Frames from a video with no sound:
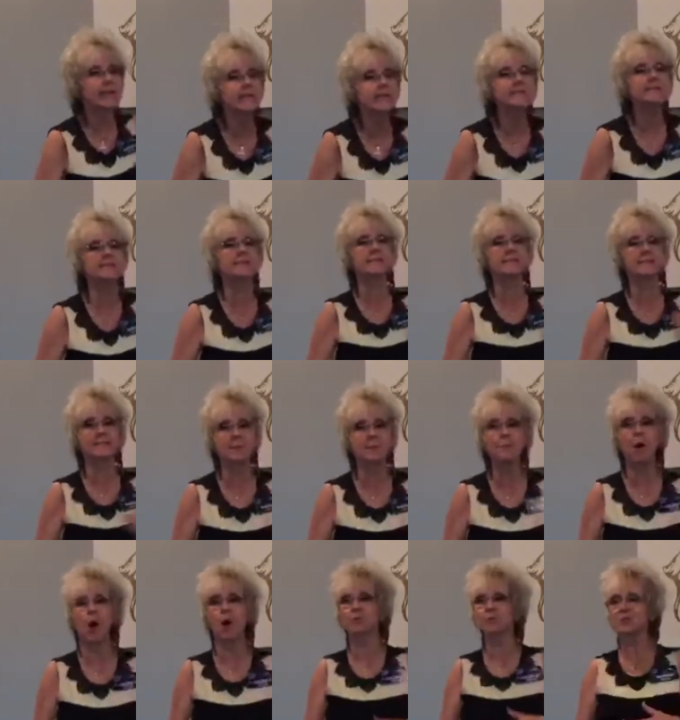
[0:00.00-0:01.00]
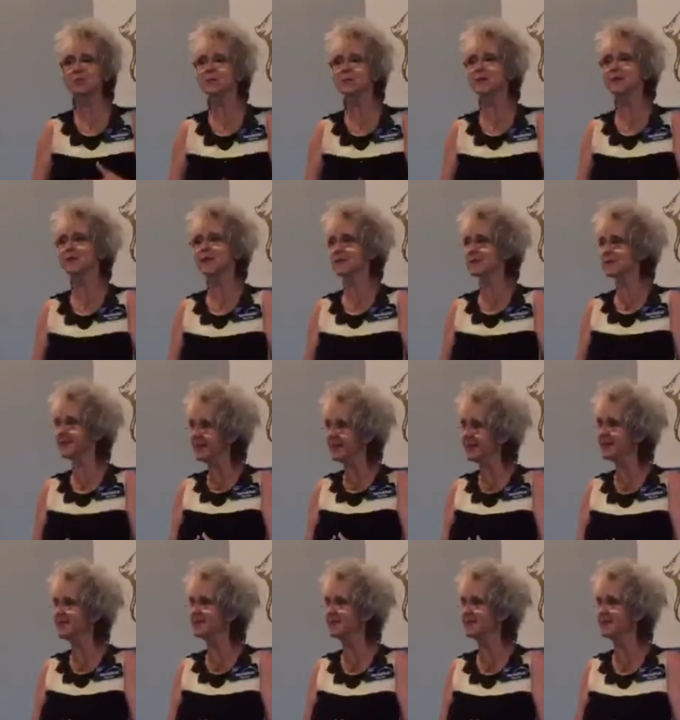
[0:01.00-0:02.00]
is this supposed to be that
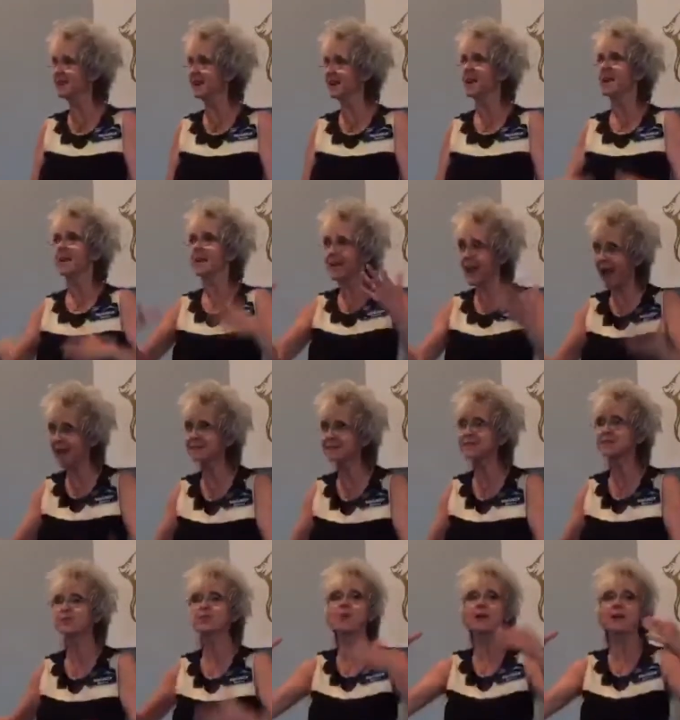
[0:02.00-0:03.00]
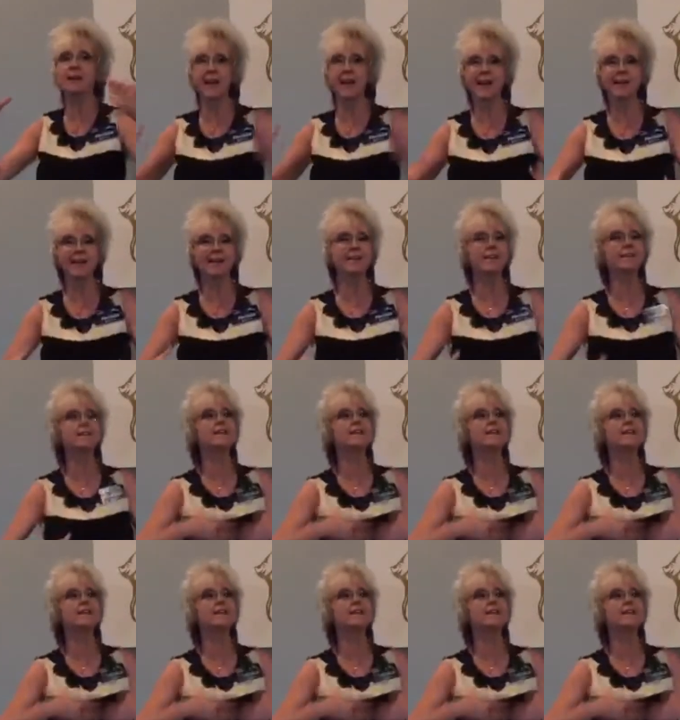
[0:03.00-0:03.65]
easy? Yes, you are getting